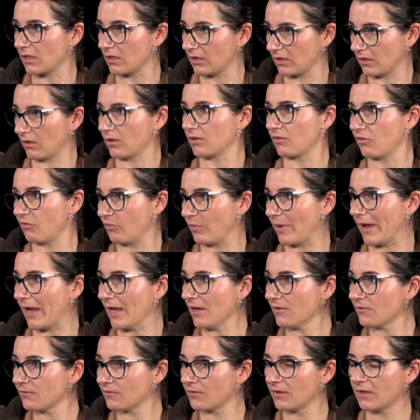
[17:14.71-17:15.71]
a lot of
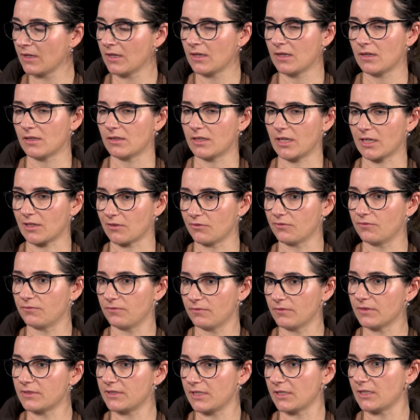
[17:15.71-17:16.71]
beef, like a
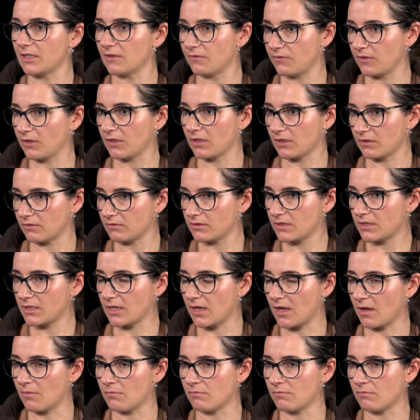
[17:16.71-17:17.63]
significant